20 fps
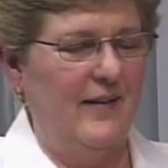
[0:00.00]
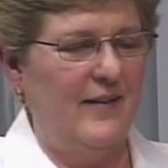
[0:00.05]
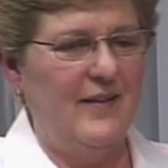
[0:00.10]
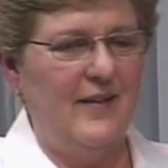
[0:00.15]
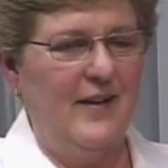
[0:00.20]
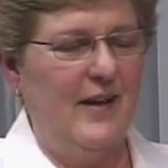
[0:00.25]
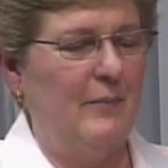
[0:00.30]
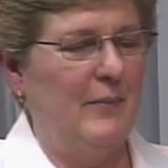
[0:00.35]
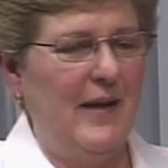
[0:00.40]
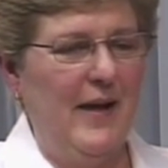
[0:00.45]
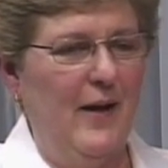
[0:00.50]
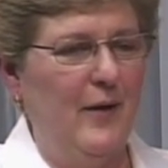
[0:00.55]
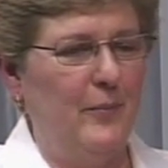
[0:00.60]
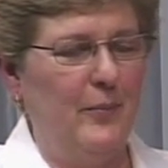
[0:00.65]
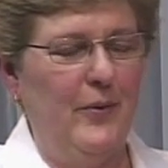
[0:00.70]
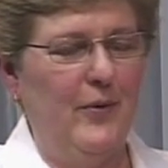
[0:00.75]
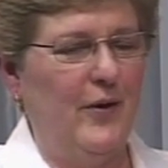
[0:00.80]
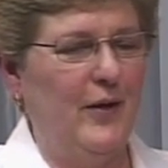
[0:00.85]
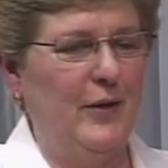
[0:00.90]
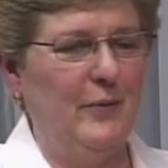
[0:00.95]
coming out
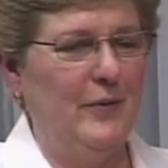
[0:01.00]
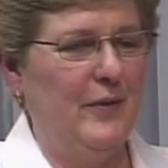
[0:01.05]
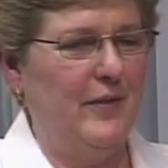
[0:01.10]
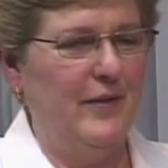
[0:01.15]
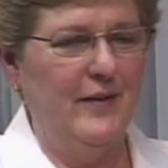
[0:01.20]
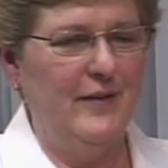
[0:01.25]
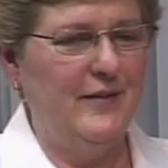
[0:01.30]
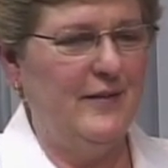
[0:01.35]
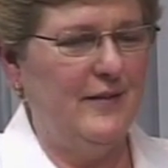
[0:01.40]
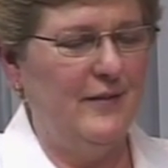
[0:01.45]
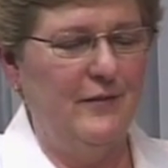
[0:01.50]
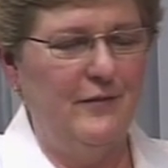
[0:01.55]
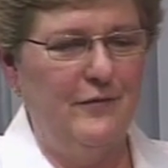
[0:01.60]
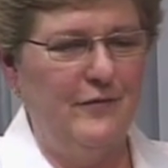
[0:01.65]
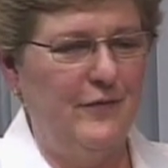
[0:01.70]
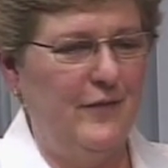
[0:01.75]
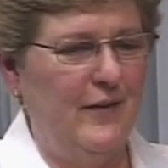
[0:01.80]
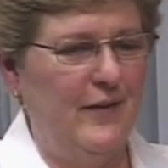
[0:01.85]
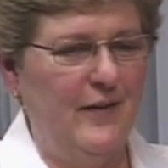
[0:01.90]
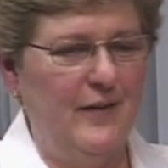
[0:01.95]
party with this
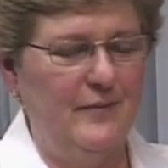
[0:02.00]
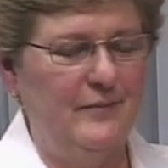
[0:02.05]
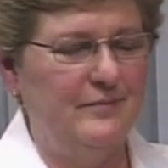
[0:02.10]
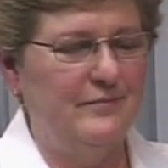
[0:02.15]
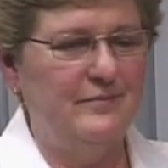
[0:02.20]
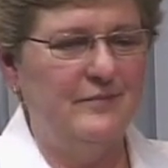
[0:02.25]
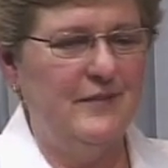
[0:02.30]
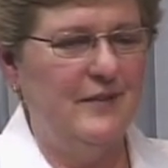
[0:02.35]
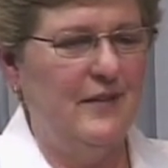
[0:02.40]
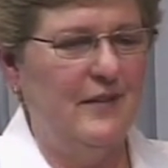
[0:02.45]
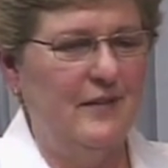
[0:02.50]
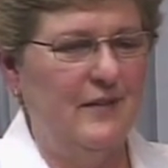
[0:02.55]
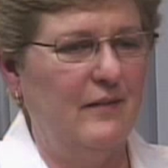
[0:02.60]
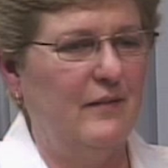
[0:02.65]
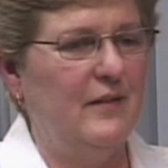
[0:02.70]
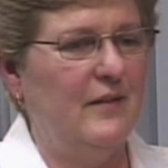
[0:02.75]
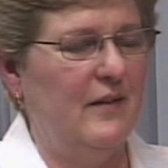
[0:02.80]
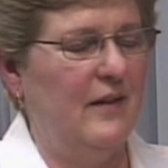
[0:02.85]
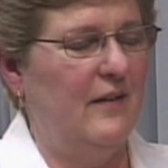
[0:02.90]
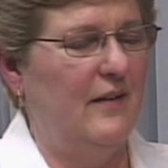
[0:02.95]

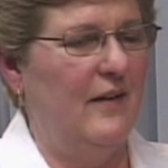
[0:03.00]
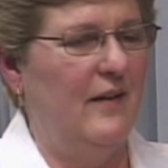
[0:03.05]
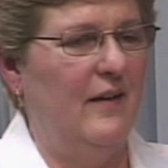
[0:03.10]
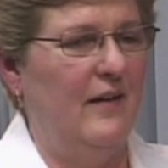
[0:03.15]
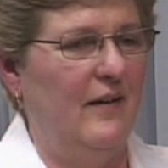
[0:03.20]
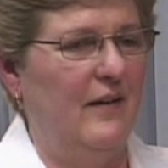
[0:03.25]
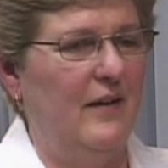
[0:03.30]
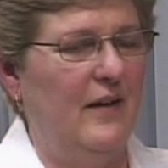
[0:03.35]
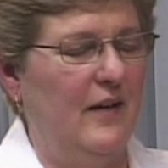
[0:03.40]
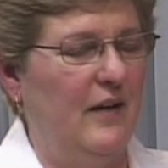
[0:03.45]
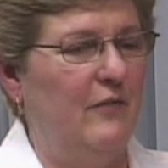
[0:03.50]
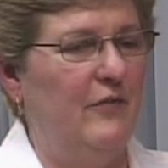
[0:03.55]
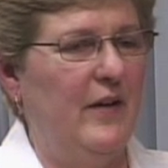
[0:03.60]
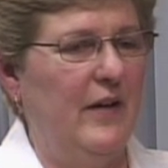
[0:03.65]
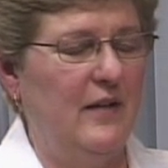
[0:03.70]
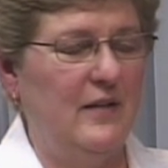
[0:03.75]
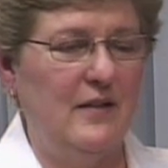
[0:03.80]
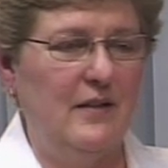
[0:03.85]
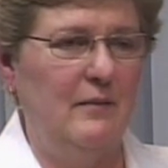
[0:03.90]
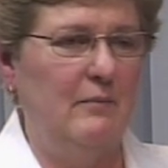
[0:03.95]
to an
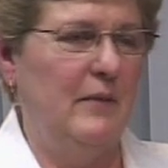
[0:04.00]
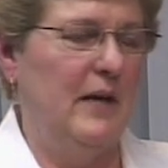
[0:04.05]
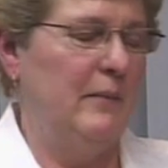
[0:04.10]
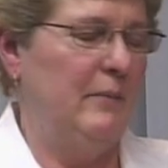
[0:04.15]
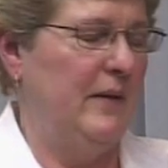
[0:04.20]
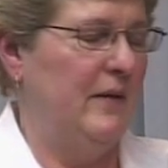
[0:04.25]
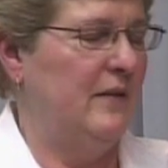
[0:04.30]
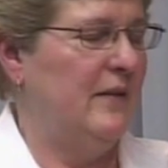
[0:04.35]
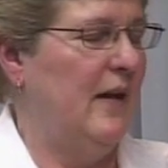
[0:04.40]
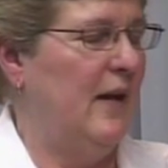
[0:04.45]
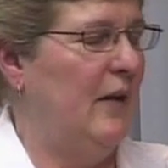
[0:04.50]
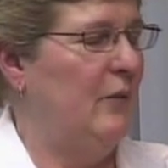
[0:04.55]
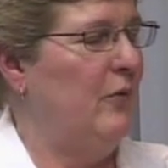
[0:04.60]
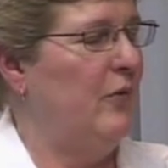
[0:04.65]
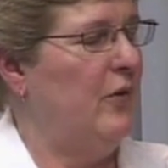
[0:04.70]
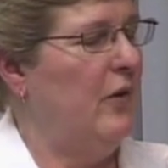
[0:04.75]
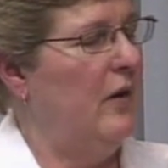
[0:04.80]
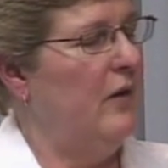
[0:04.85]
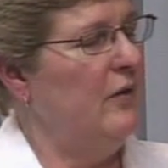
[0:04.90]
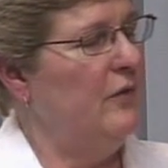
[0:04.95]
event, and might be tied
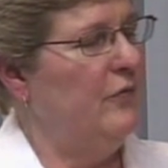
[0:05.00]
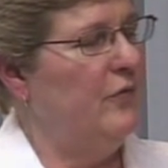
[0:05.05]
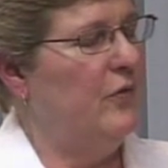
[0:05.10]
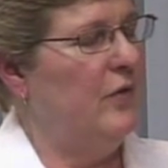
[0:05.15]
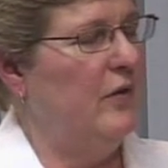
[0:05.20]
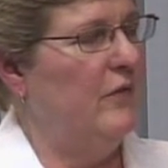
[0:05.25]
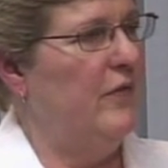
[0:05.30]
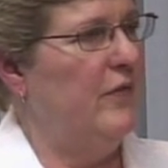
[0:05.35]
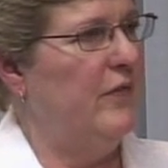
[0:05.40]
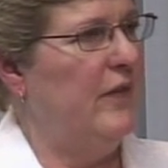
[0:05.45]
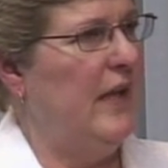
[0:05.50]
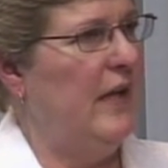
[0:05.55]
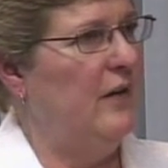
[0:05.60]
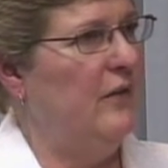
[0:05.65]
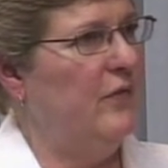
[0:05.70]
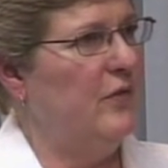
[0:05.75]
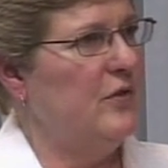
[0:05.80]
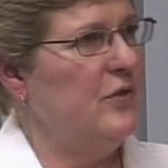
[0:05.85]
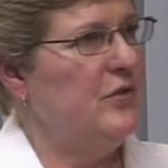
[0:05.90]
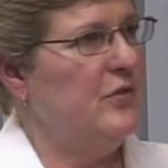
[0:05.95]
with our 145th
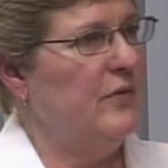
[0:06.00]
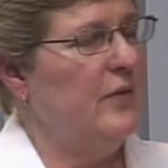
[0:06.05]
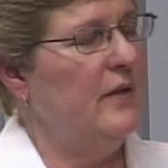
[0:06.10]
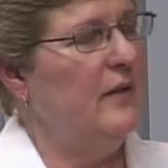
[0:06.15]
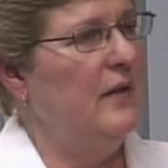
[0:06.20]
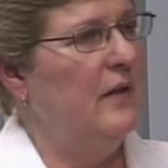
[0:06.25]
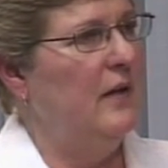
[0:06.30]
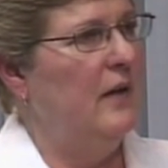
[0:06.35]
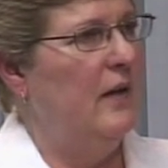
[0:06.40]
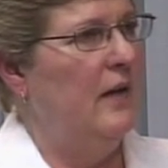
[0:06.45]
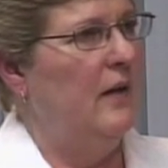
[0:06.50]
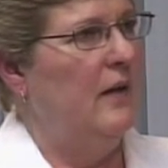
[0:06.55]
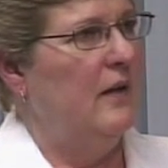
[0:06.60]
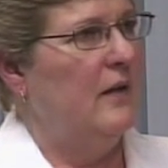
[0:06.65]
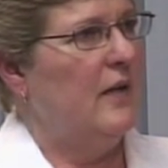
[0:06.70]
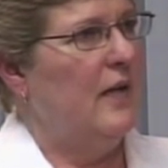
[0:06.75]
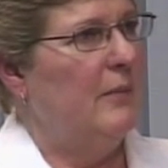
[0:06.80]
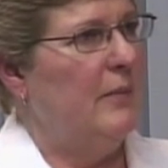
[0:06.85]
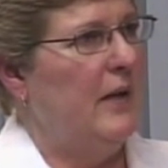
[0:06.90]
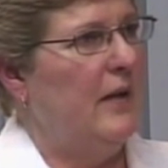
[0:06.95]
anniversary,
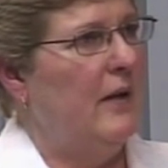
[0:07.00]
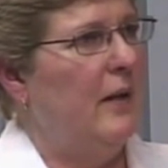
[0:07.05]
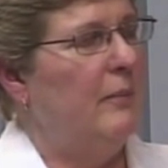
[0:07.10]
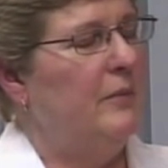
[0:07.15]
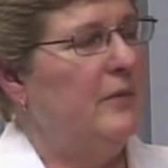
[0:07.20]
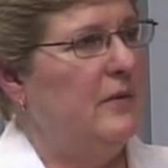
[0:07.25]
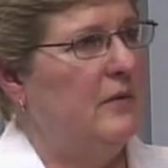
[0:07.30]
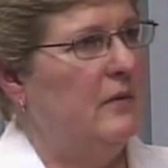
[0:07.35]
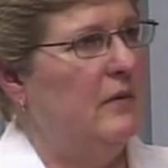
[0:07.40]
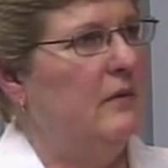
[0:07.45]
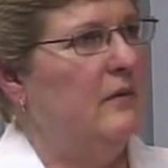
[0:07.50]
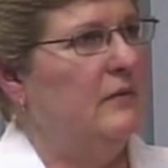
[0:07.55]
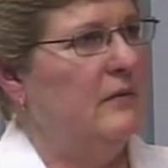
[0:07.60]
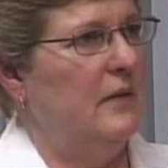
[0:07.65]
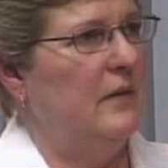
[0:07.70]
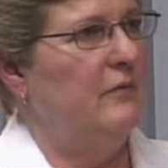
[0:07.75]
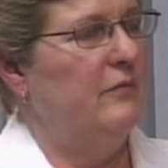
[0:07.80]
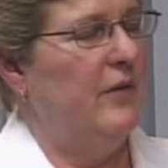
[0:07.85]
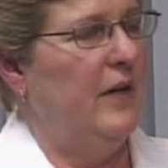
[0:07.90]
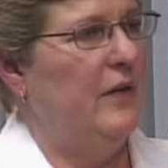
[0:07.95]
coming up to
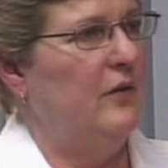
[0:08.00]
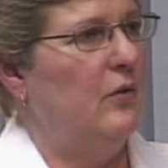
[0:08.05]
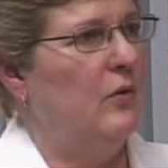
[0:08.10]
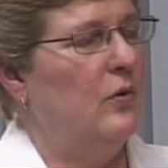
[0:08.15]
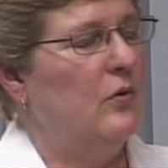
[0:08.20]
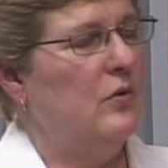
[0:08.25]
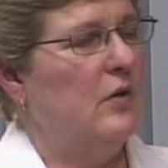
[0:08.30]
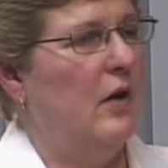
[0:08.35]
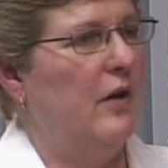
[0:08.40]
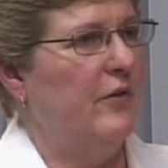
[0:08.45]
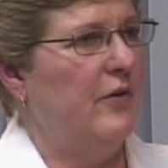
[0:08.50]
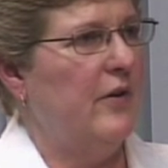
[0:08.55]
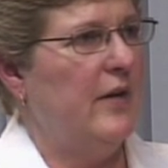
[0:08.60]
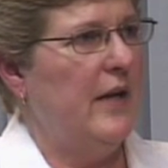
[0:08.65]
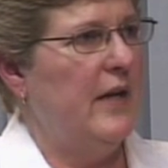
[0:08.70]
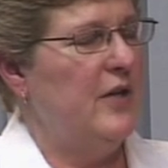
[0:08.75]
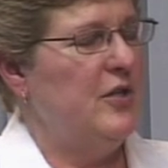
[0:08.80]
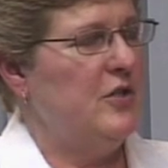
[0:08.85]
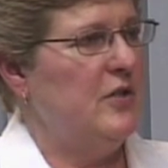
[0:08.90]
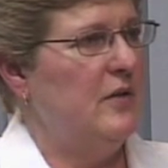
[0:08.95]
invite the whole
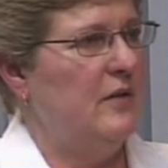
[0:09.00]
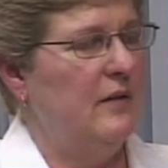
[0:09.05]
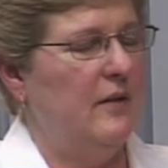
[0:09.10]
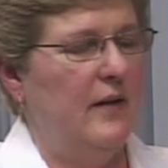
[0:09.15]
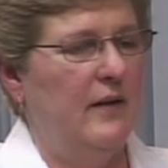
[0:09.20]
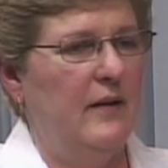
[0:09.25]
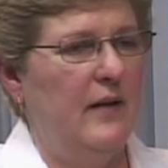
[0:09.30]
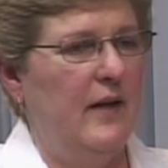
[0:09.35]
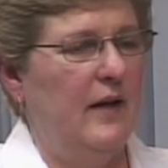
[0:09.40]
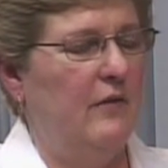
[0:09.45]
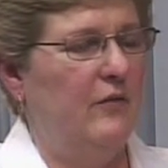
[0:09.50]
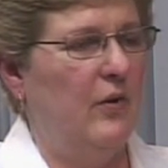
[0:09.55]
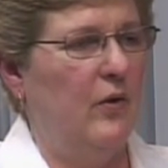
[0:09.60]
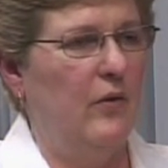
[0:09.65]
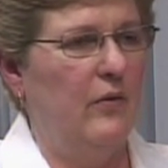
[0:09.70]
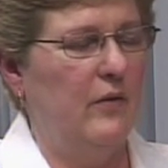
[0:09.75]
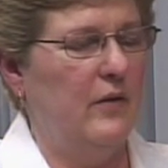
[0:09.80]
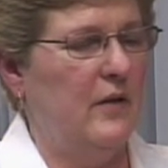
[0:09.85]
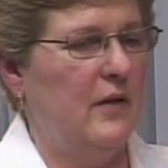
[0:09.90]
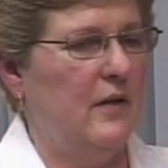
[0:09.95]
congregation and have
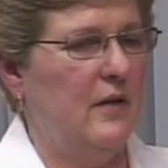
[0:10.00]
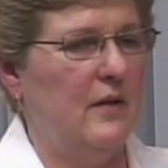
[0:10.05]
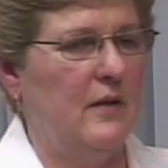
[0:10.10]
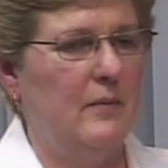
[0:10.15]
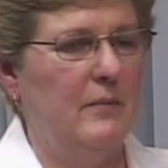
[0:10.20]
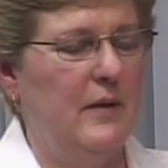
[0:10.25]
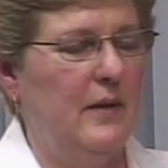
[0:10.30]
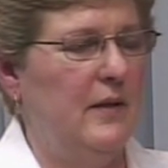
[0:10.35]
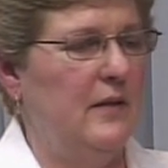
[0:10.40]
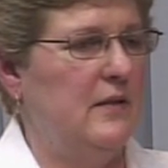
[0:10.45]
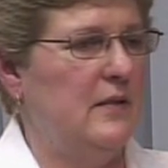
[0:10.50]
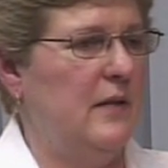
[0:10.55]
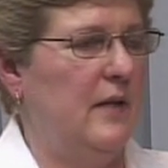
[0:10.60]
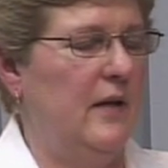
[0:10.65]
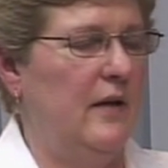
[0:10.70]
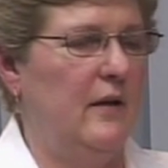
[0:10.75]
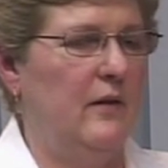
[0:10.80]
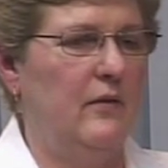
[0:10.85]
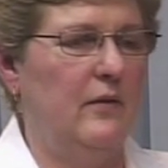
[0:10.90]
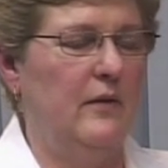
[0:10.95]
all the committees
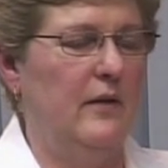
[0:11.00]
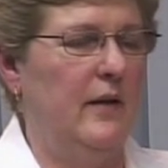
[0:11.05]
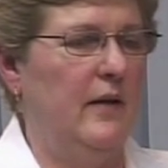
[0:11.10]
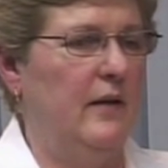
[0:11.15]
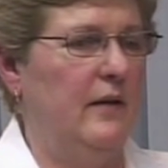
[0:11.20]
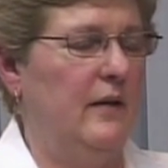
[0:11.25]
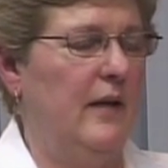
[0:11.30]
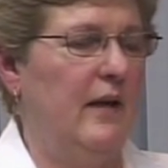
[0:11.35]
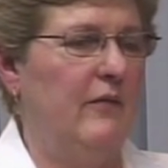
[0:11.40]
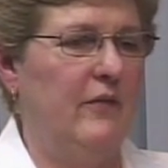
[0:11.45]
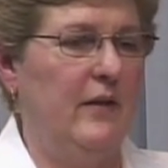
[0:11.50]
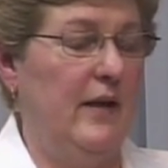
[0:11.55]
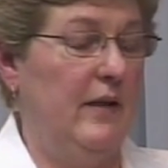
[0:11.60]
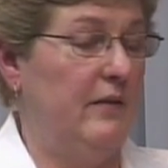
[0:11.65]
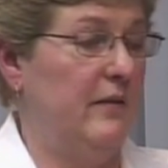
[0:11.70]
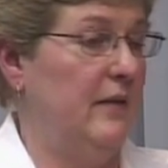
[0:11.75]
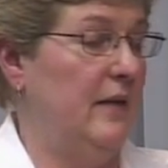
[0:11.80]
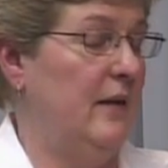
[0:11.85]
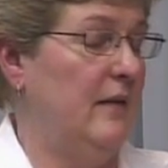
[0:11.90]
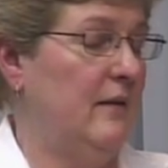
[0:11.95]
there and have an
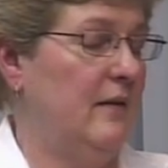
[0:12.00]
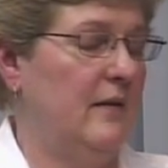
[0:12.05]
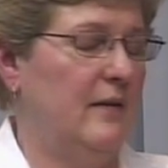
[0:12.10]
ethnic